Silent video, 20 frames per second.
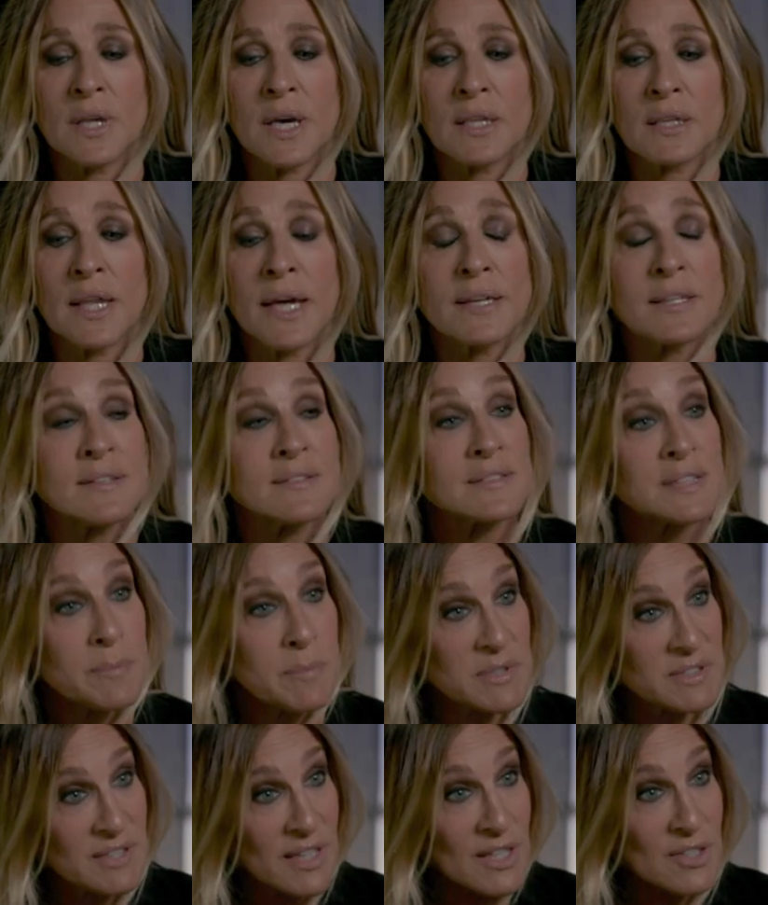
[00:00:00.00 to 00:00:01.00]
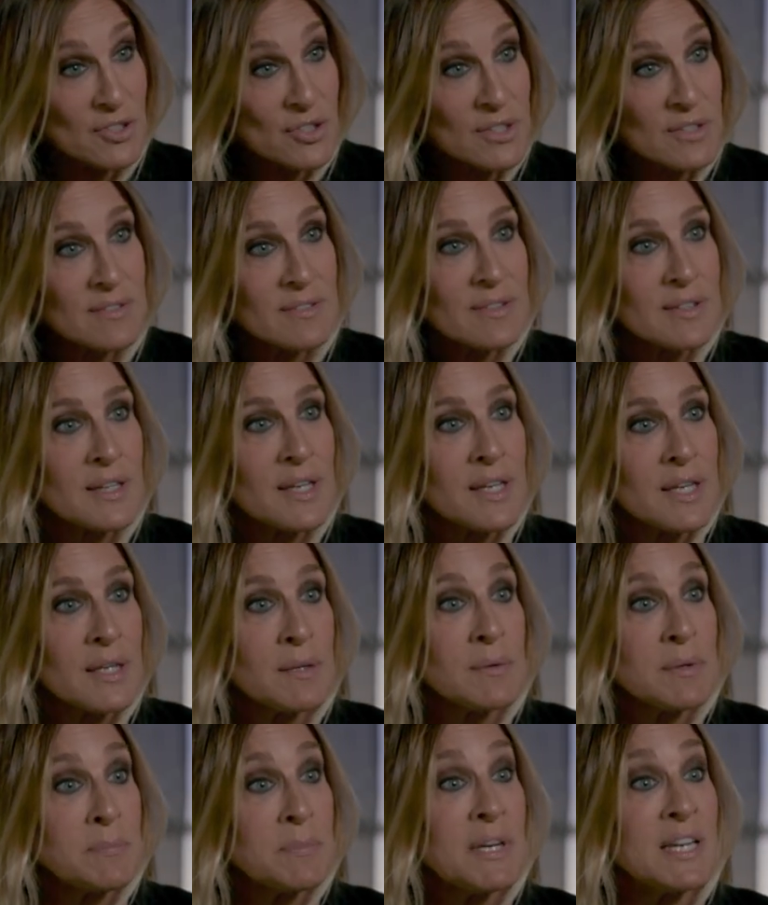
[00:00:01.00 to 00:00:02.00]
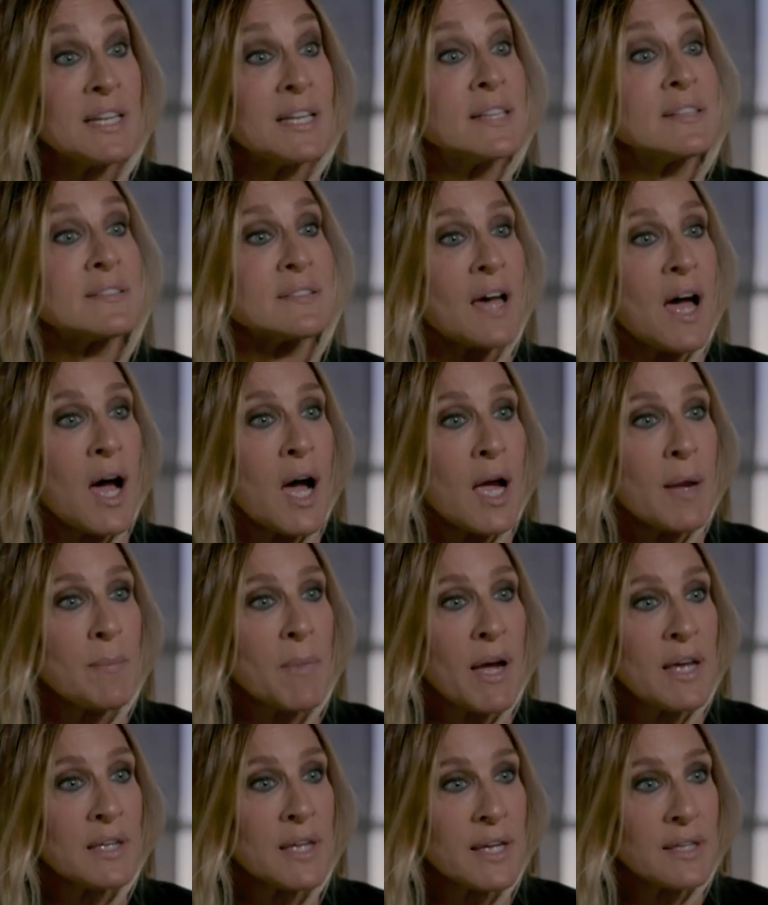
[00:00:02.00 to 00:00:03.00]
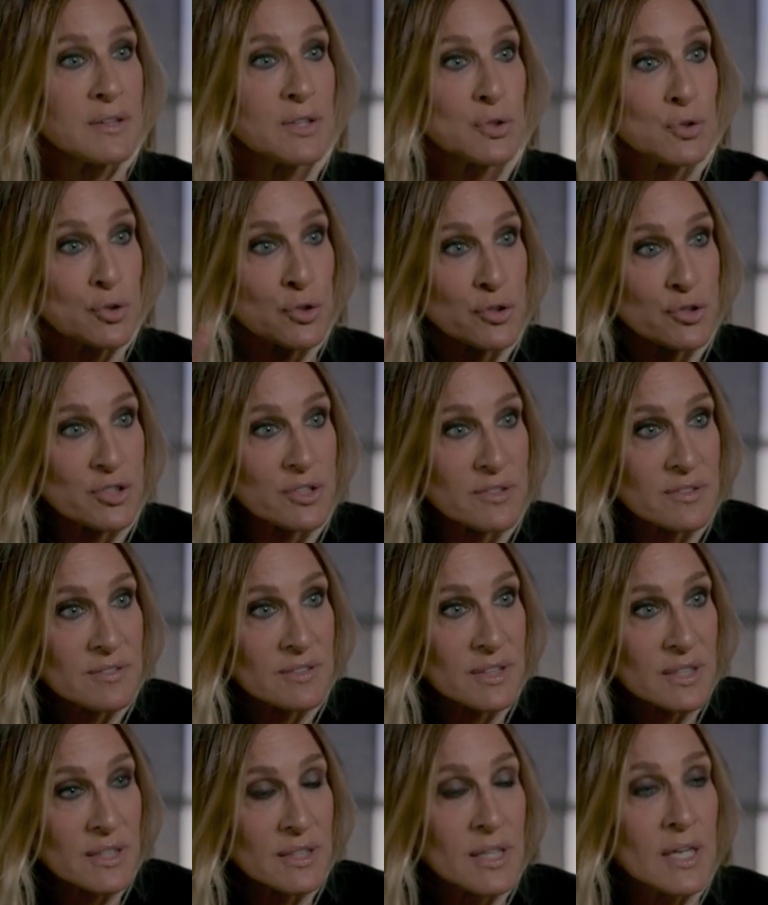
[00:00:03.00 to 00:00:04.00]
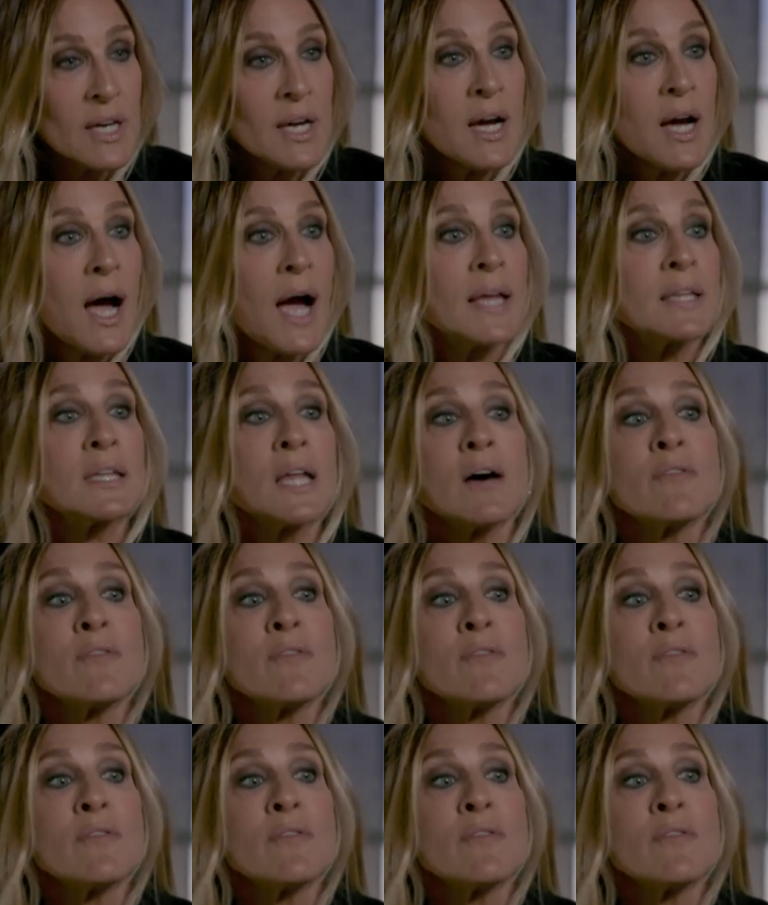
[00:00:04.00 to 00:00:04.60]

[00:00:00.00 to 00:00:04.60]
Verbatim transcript: I like its limitations, meaning in time. I like the urgency. Mm -hmm. I mm-hmm.